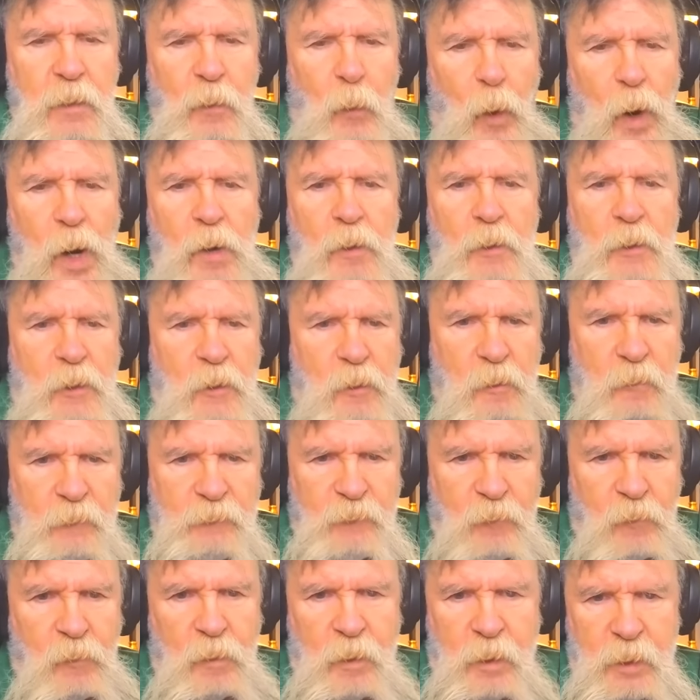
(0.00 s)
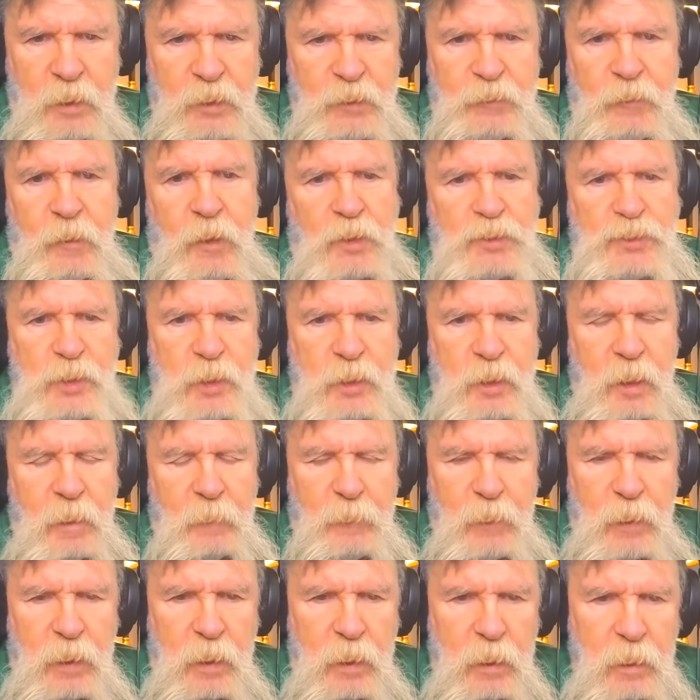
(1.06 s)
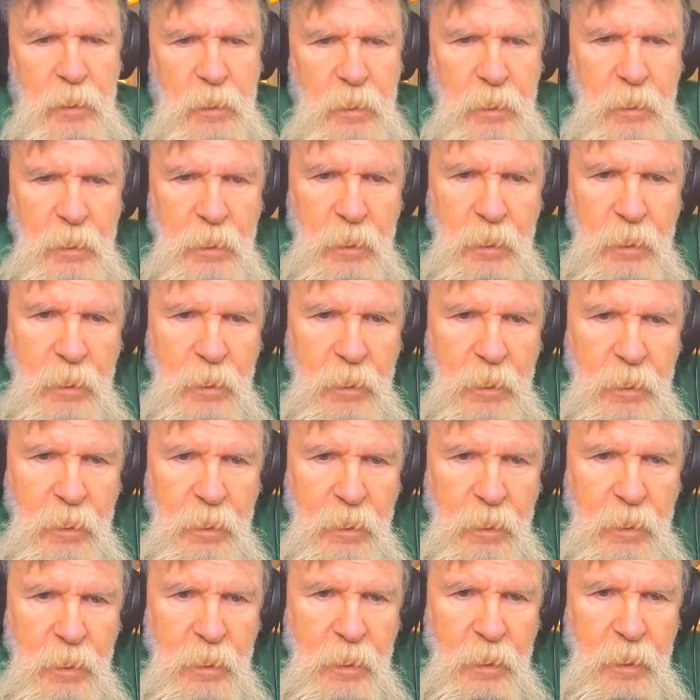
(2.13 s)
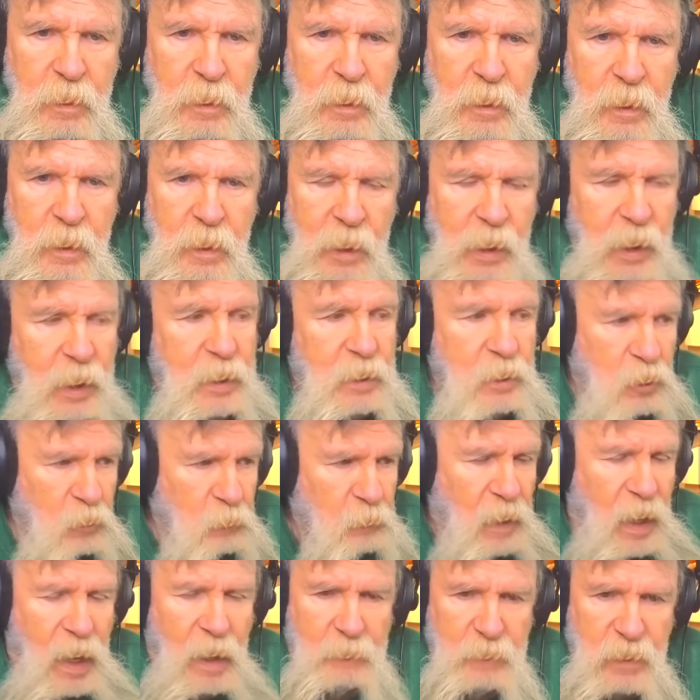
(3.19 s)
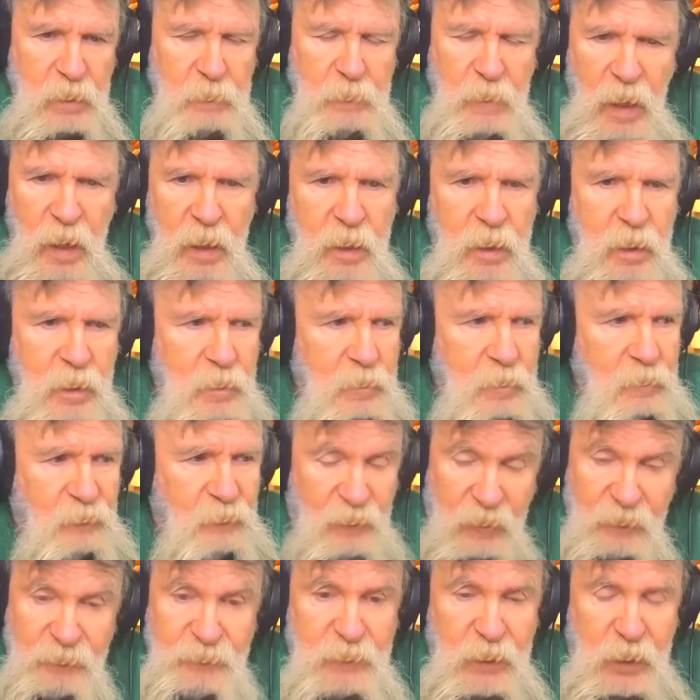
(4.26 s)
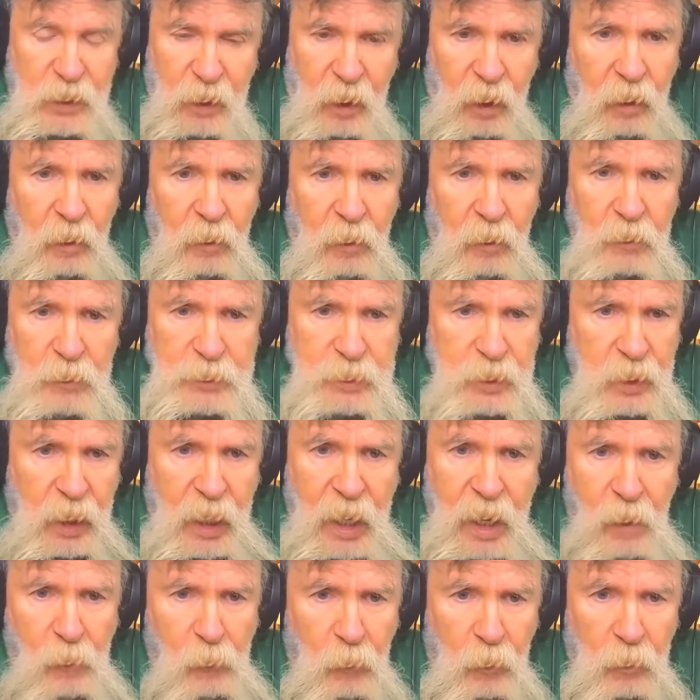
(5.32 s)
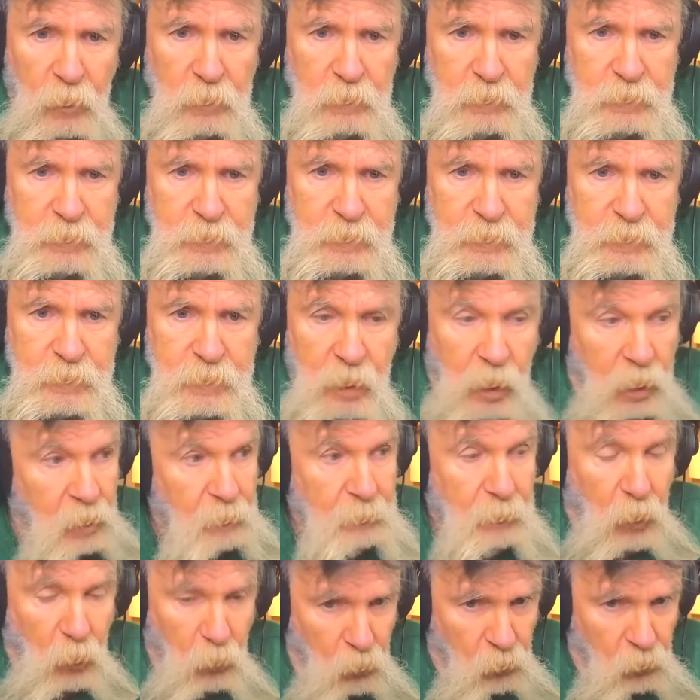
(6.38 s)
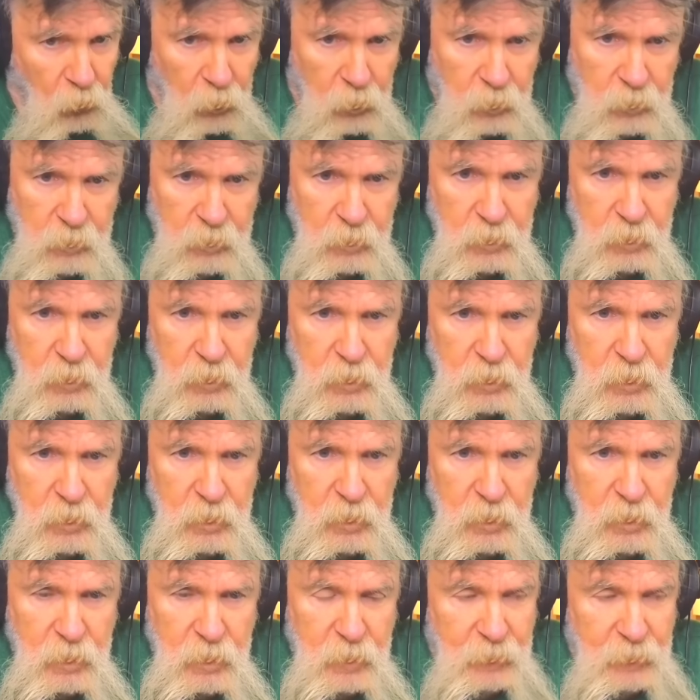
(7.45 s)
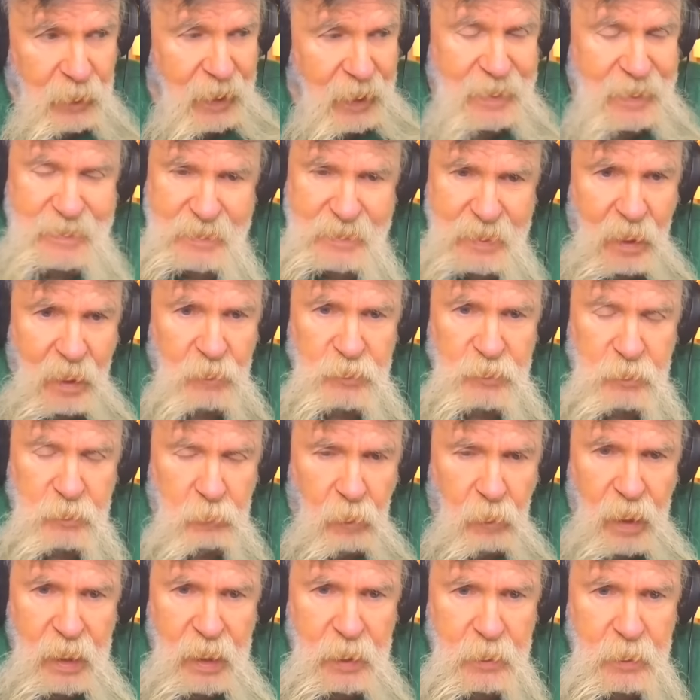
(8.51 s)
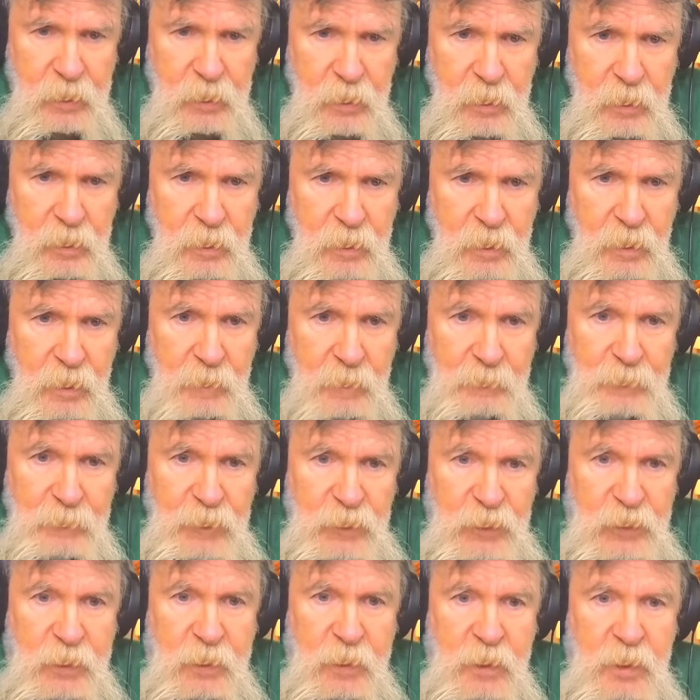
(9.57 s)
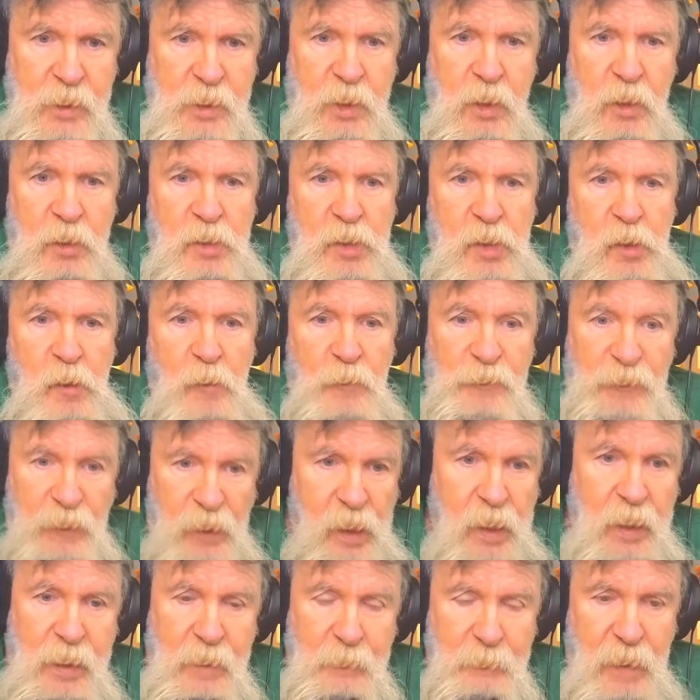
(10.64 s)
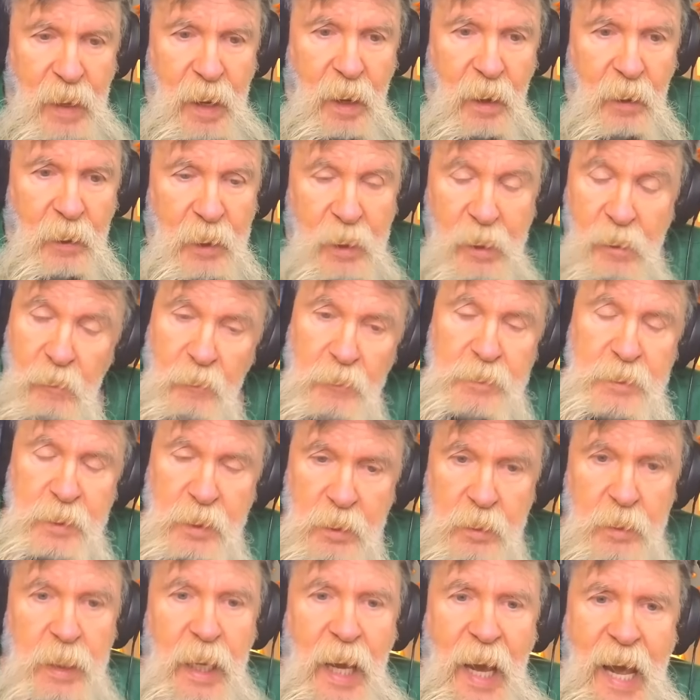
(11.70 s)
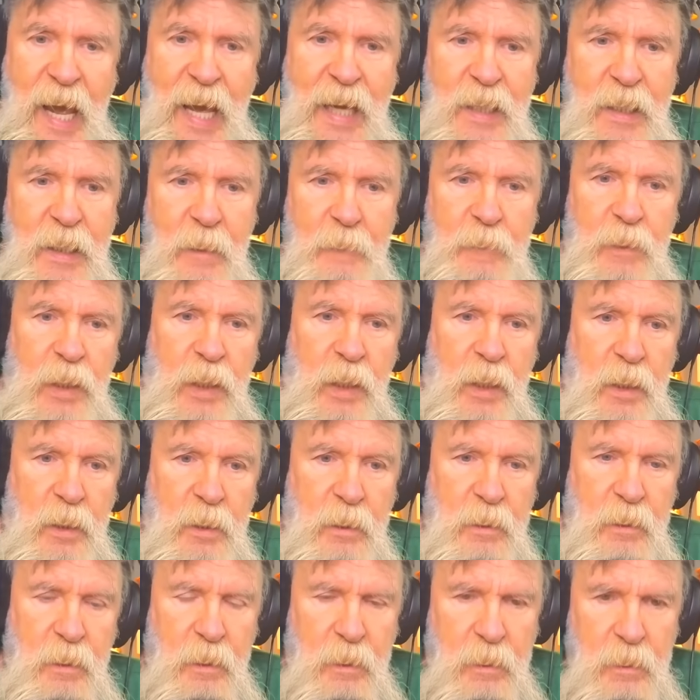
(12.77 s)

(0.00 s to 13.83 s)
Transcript: welder for a construction company. And you might be making $50 an hour or more. That sounds great. Yeah, good wage. Till you think about here's this guy coming in